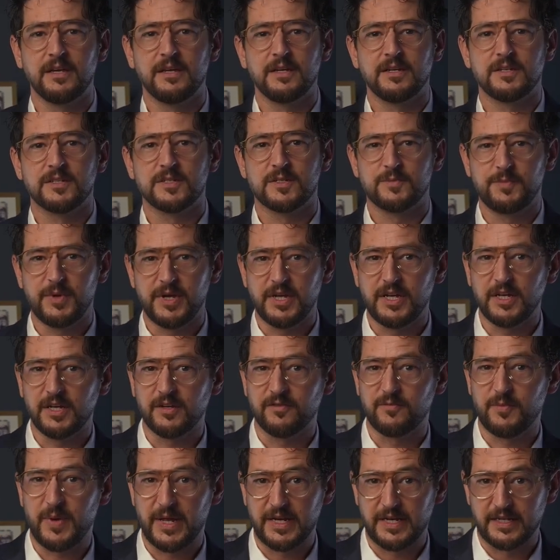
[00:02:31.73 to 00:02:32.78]
Speaking
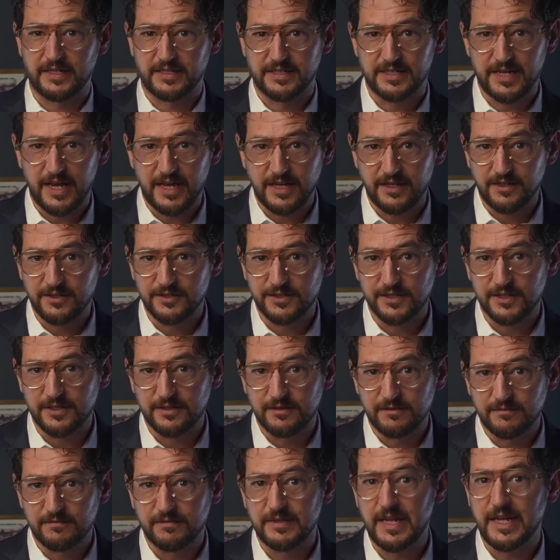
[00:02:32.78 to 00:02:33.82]
of pending sales,
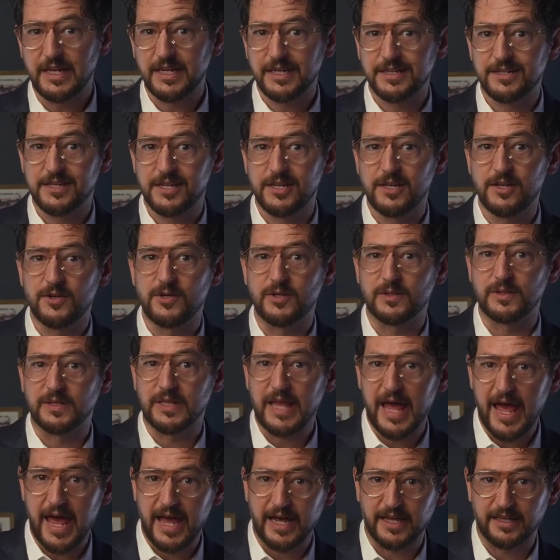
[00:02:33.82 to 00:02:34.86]
they continue to
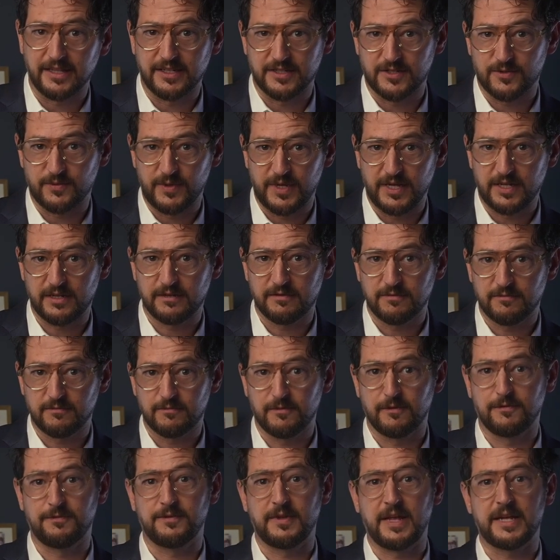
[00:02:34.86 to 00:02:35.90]
lag this week,
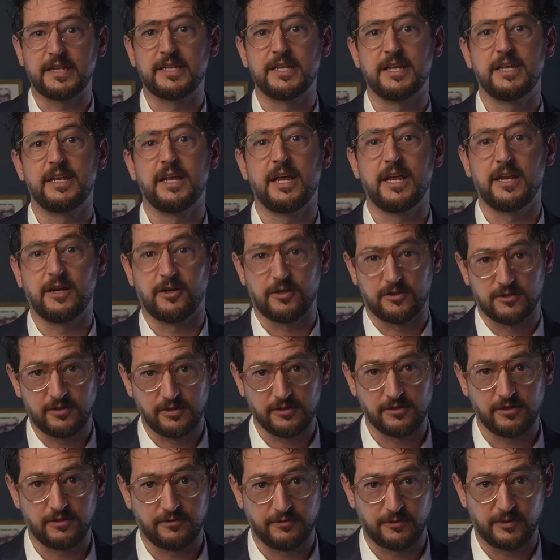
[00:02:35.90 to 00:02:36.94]
reflected in our
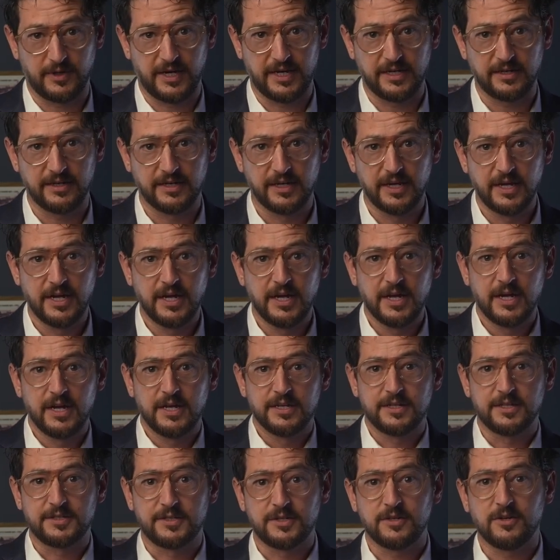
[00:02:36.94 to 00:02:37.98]
turnover rate.
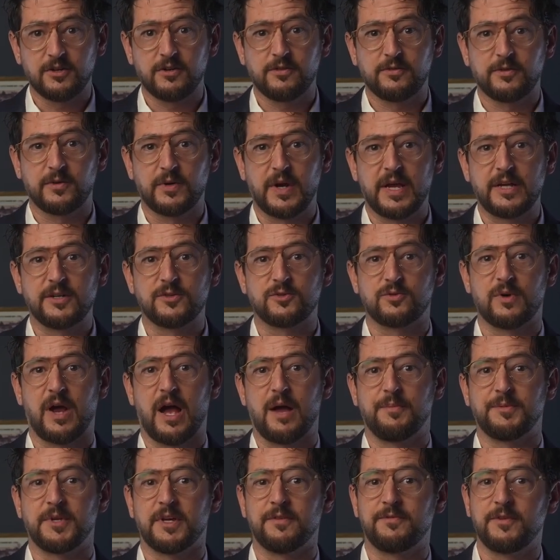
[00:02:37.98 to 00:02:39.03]
The turnover rate
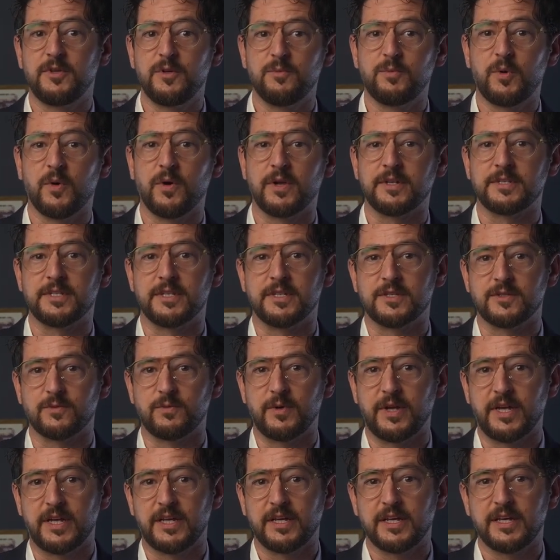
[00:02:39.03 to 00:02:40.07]
dropped a few points this
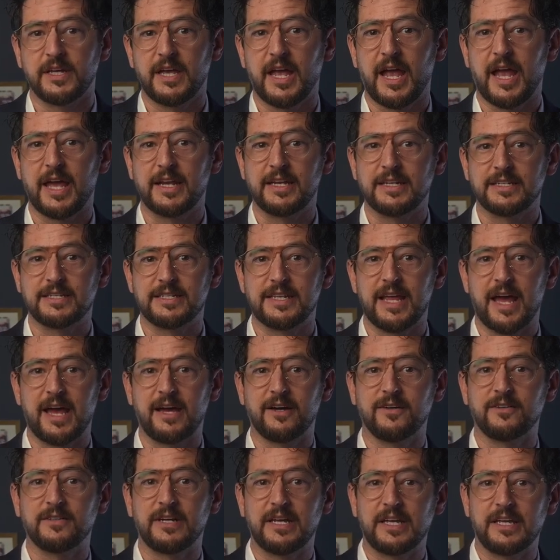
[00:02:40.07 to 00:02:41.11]
week and is
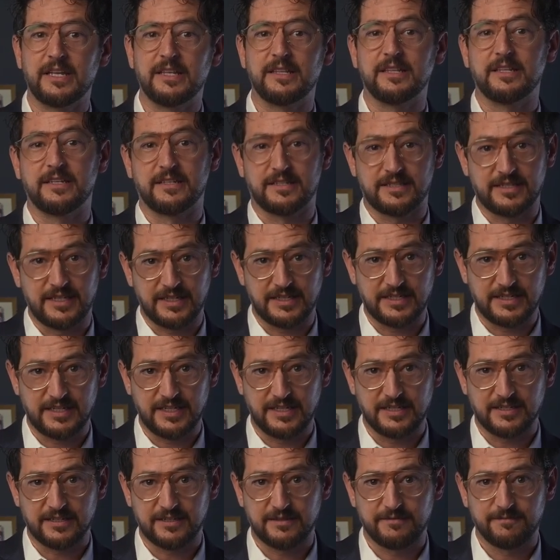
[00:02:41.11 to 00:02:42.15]
now in the
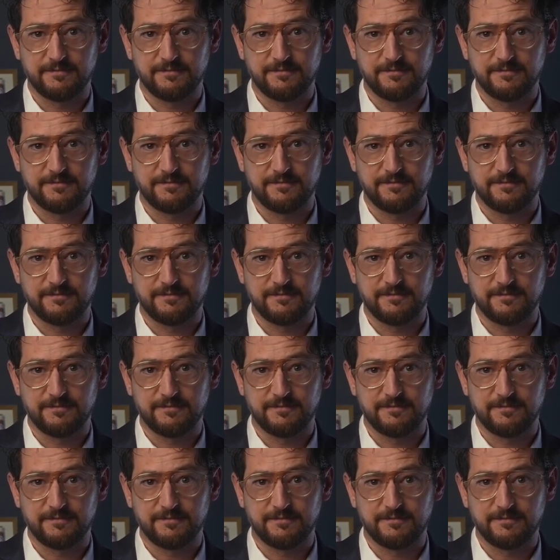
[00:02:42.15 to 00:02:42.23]
60s.